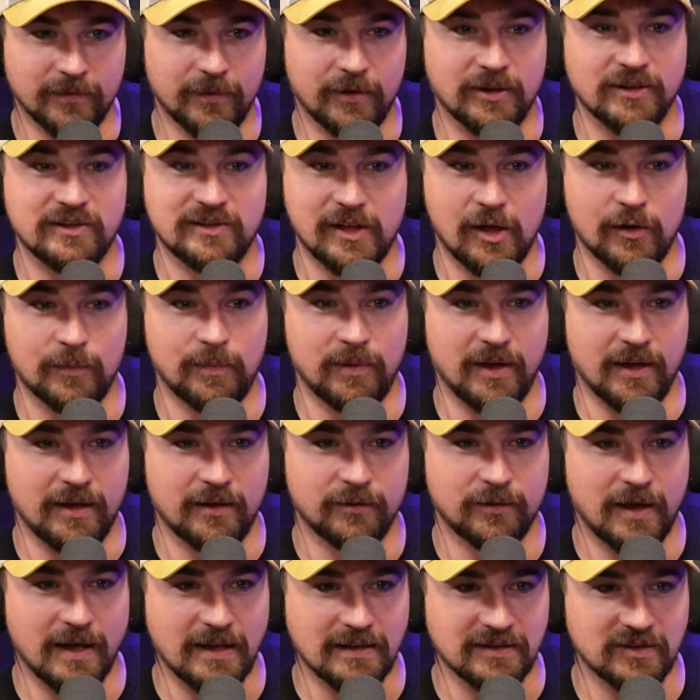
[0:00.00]
for a stealth player,
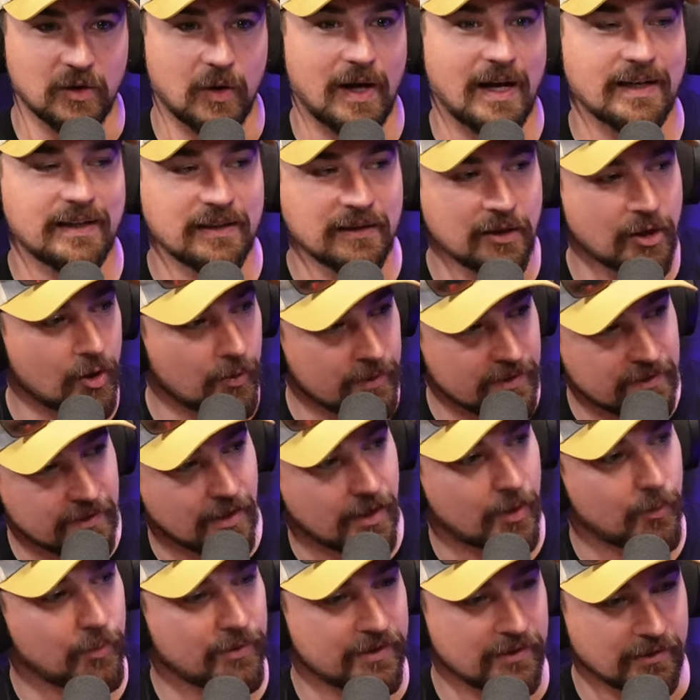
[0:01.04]
right? So I can go in
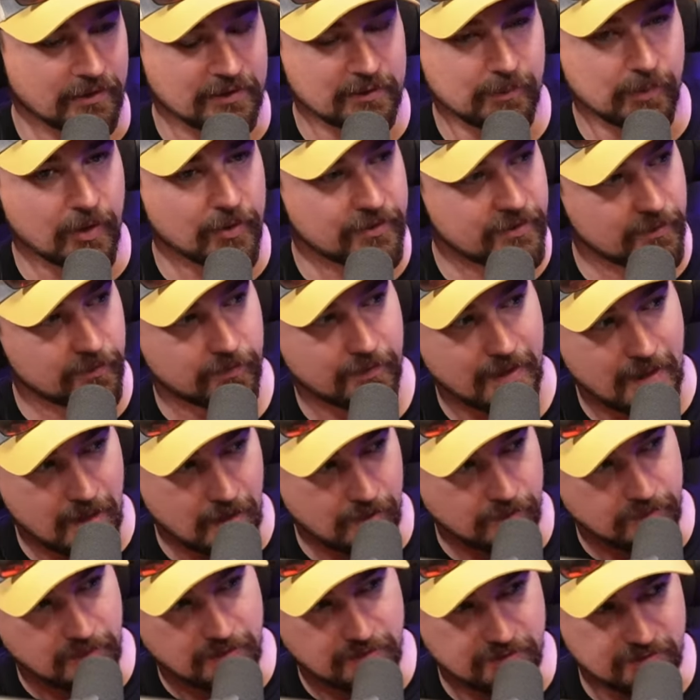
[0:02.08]
there with an explosive
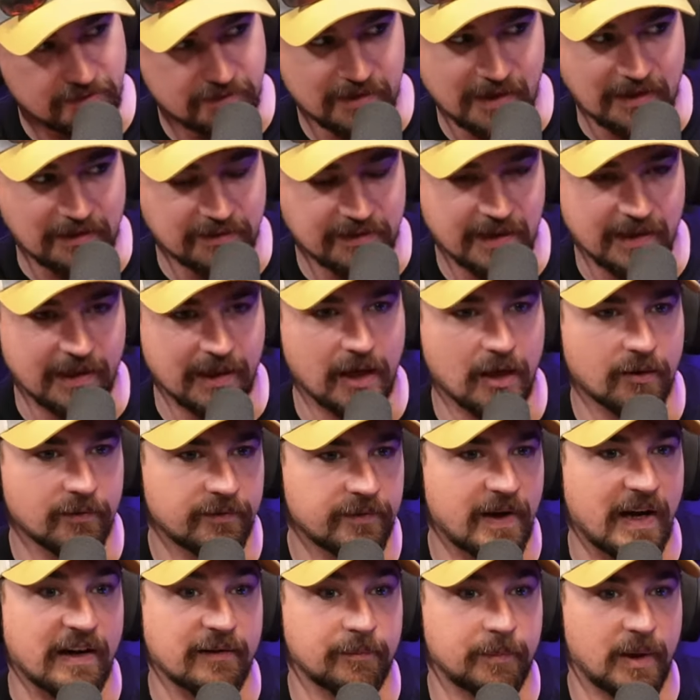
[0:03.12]
round and just like take out
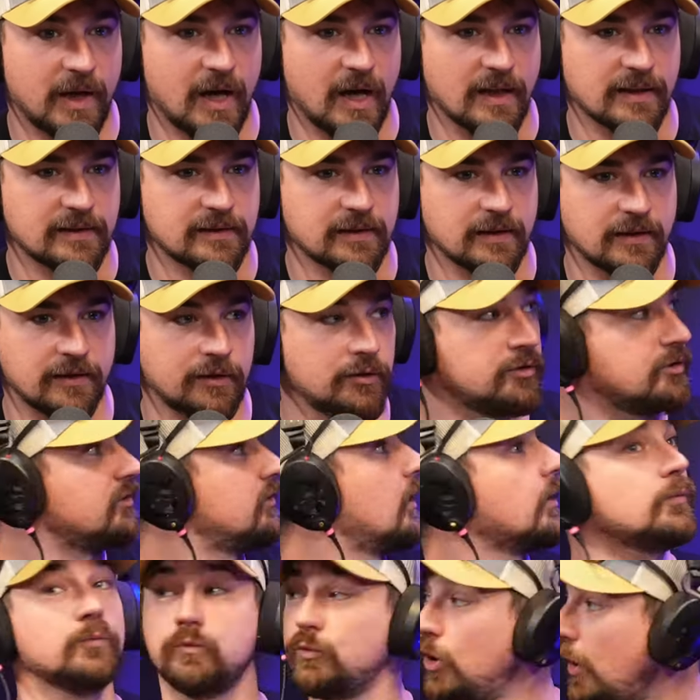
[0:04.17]
five bots, and they're just
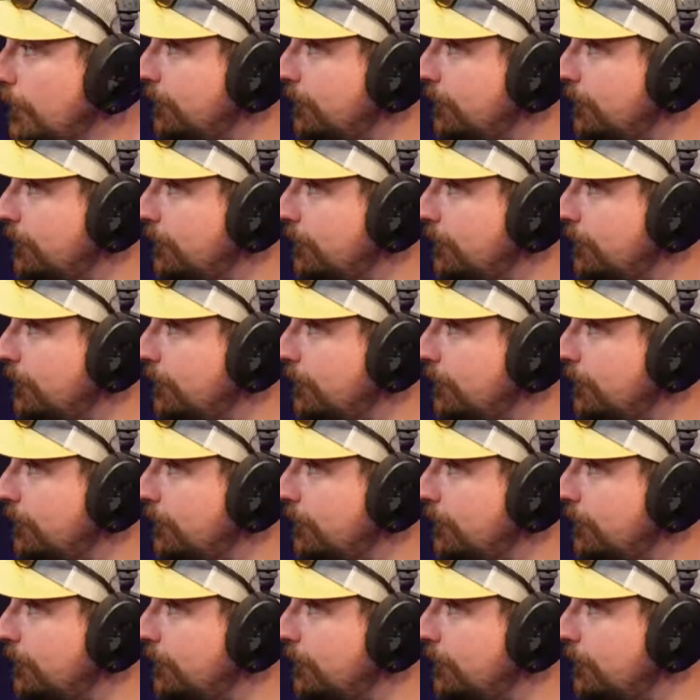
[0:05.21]
like,